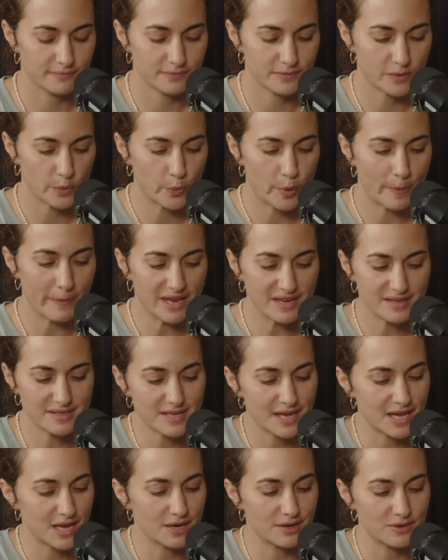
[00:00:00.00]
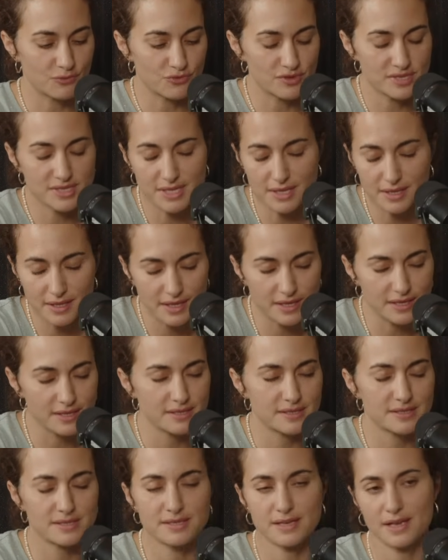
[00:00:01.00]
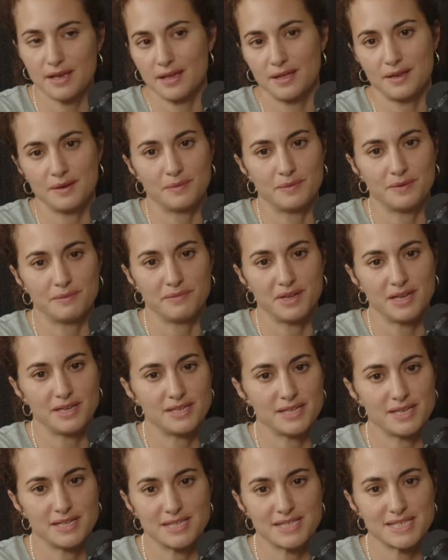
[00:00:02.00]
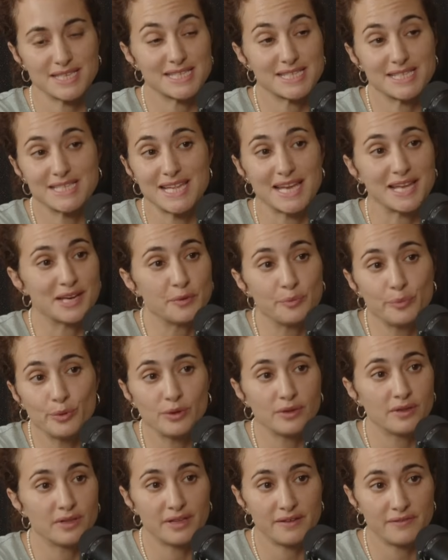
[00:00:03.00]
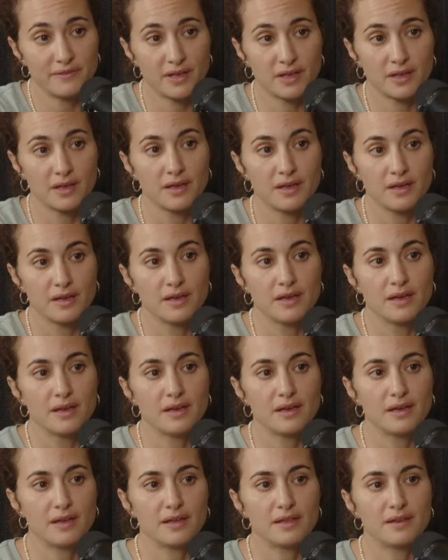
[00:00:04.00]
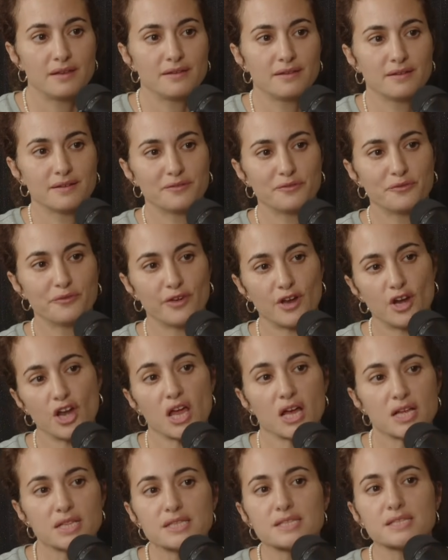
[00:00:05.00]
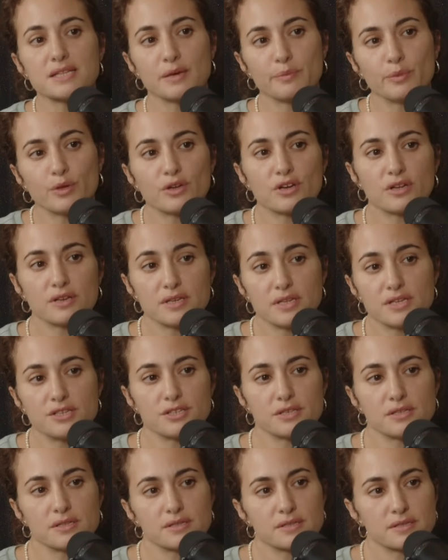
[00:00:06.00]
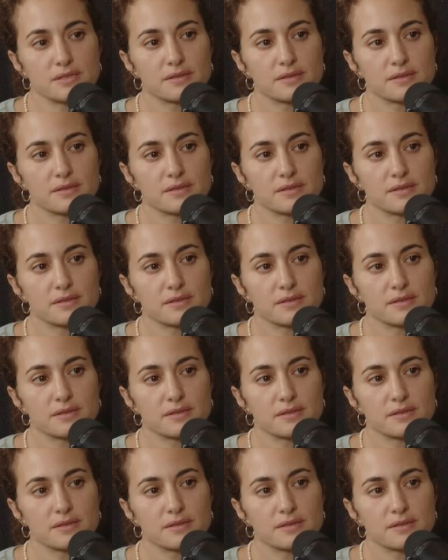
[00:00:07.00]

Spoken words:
we maintain resilience and maintain sustainable living in very unstable conditions.